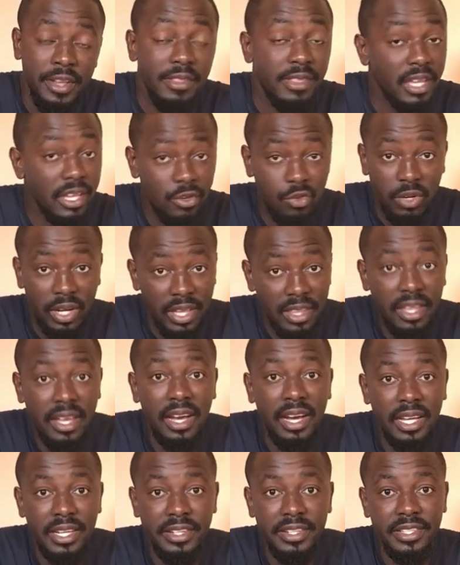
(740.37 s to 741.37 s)
They try their
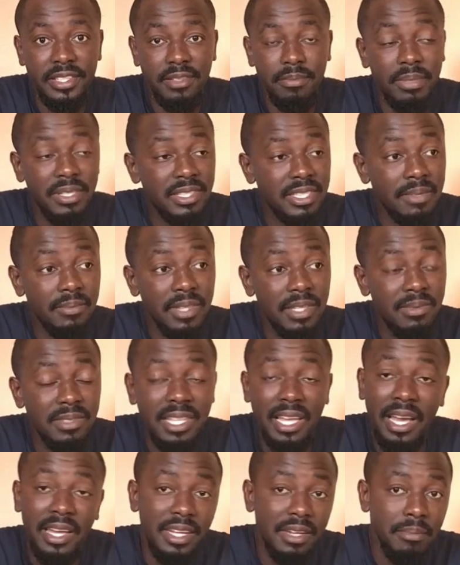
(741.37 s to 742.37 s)
hardest, but sometimes
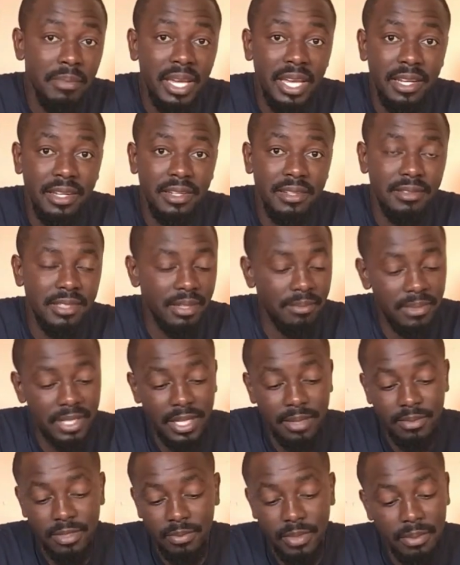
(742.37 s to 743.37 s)
they undermanned.
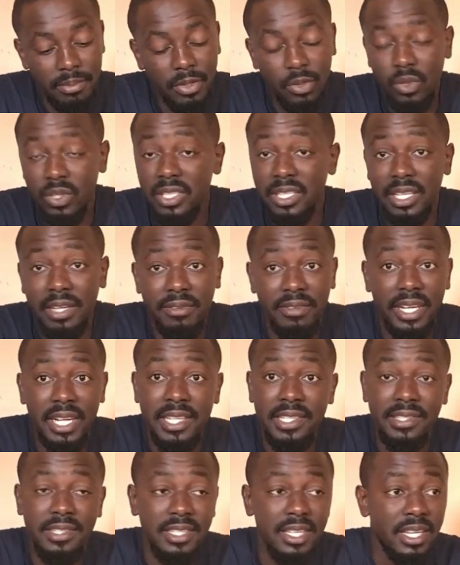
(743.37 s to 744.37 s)
Sometimes maybe not enough
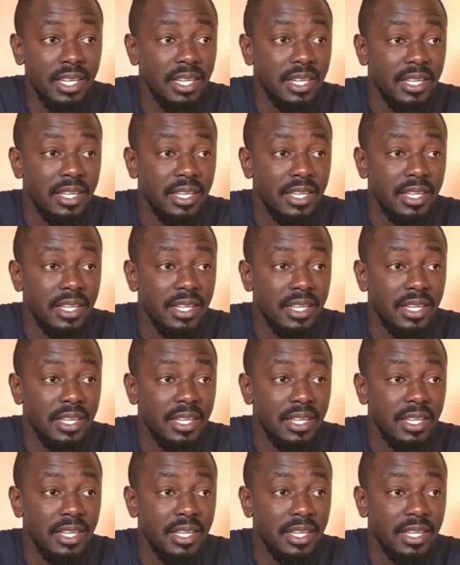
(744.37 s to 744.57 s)
cars.